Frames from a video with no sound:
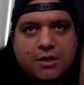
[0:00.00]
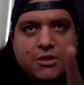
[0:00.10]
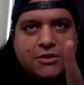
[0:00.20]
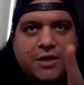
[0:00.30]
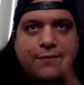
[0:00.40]

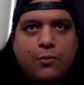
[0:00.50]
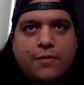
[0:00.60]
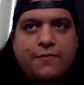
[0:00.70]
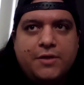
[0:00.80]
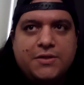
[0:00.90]
Just to keep the
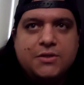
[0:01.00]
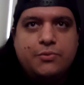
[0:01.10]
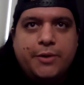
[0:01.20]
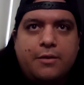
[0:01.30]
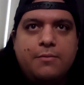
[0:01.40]
word for this as
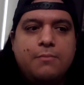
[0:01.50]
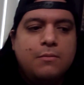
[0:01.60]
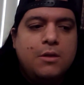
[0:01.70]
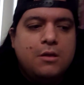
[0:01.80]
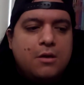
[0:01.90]
well.
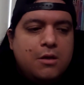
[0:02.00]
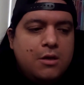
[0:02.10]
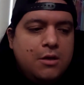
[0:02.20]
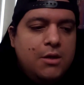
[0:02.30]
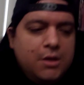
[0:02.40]

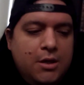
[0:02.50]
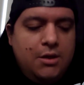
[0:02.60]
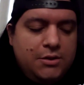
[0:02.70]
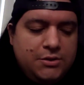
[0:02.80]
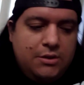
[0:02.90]

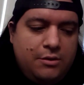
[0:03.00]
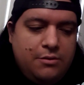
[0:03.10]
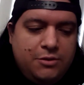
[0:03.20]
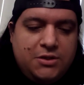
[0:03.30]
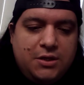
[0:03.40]

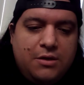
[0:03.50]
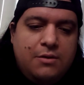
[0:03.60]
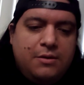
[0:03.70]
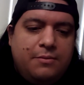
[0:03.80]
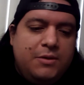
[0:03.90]
So just
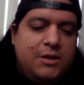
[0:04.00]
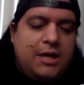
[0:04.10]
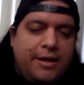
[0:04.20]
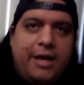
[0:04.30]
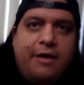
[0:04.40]

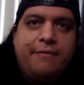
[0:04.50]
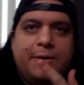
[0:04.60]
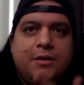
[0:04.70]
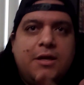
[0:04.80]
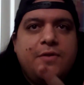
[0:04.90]
how I've
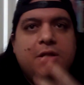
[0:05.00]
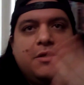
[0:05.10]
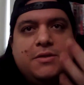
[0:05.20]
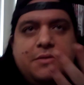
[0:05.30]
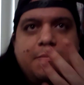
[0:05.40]
been given
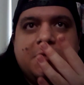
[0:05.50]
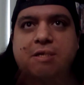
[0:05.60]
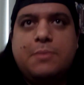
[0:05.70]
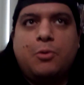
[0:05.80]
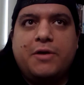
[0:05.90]
in
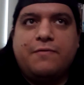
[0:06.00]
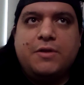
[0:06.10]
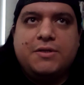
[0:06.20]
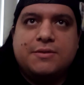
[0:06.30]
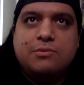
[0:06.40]
besides the point for
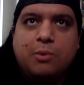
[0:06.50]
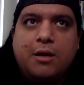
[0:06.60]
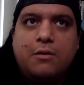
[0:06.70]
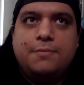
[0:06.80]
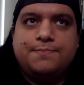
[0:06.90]
this as
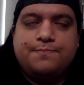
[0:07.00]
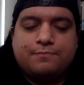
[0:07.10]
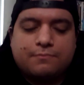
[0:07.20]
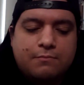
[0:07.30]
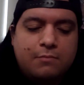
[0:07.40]
well.
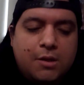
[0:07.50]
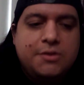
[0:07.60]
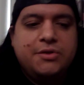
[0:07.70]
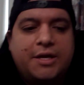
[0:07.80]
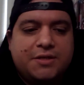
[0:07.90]

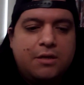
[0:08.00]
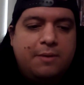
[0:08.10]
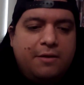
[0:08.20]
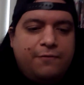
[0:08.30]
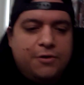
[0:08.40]
So that's going
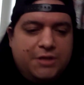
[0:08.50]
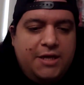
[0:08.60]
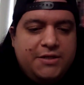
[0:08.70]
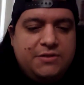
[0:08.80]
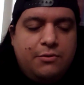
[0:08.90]
to be it for
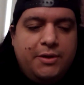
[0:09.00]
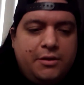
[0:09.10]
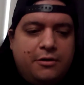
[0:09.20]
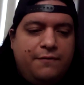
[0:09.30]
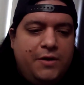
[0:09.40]
today's quick
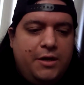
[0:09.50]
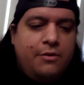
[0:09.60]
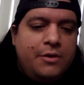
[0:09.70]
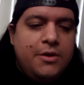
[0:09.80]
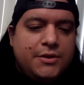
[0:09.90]
little video